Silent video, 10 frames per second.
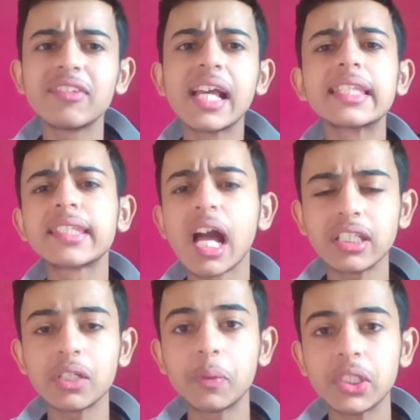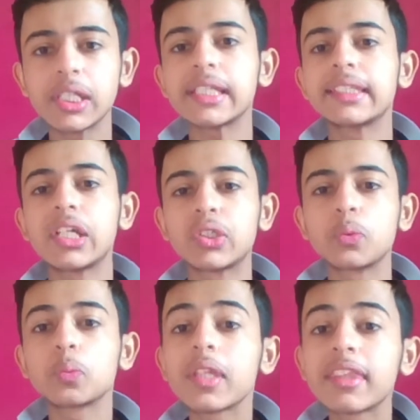we are starting with today's
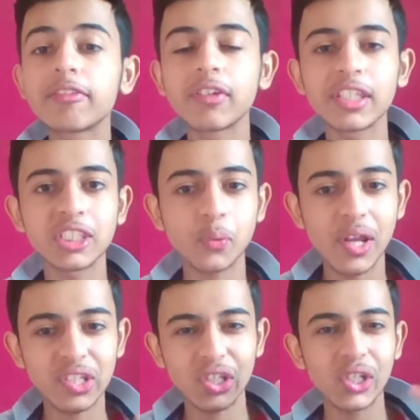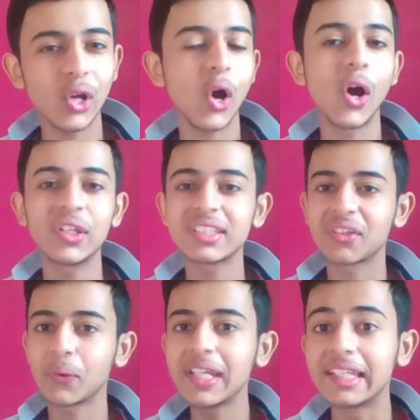session with the first question on your
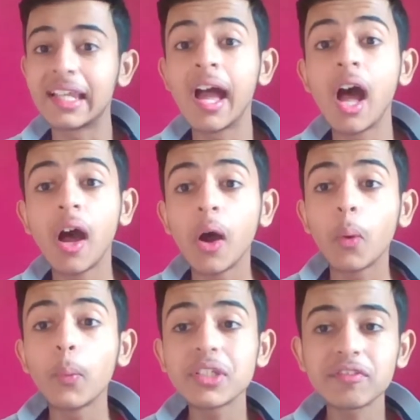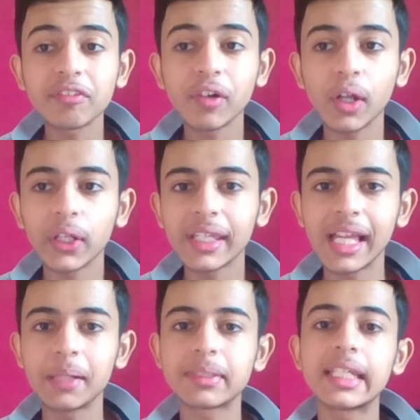screen. Which of the following
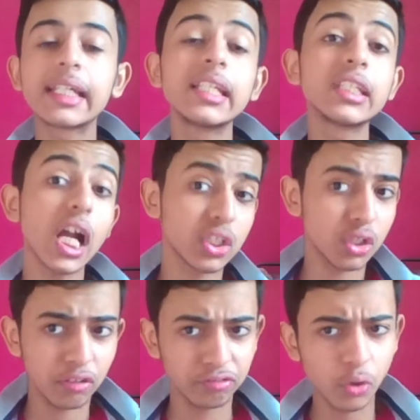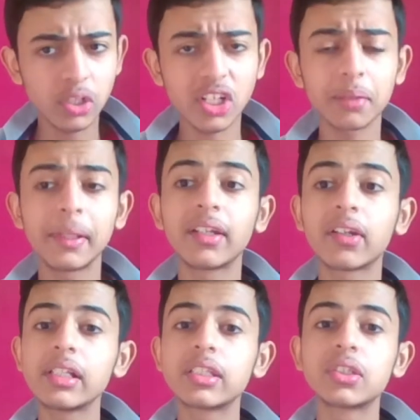helps in conduction of water and
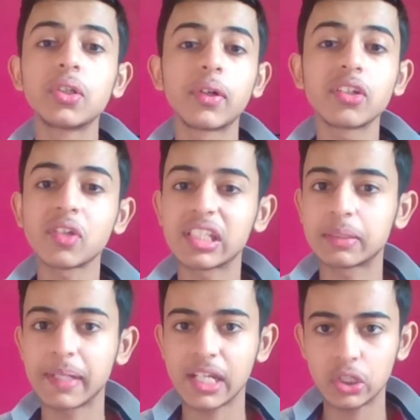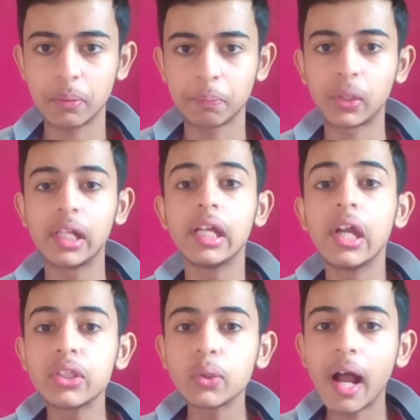minerals during transpiration pull?
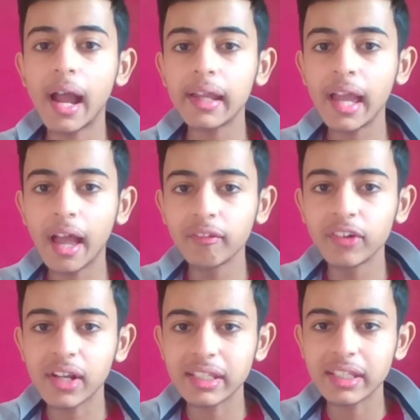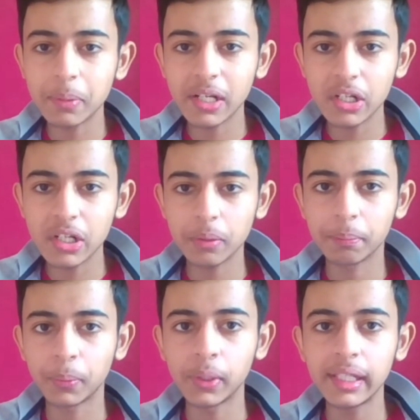So I have transpiration
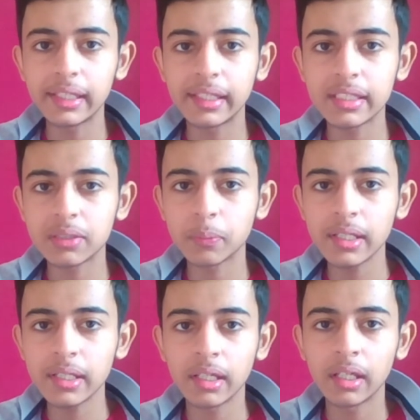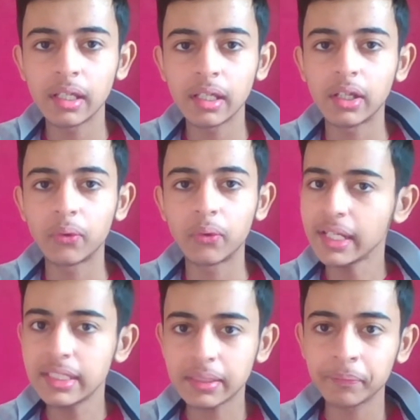pull in this way,
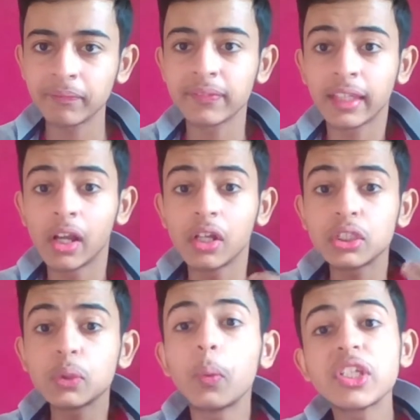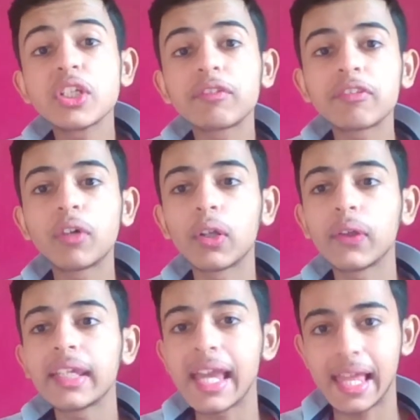right? So which of the
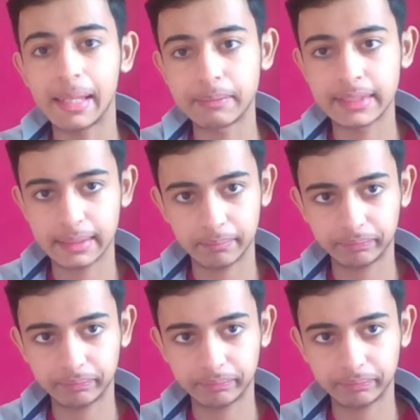following helps?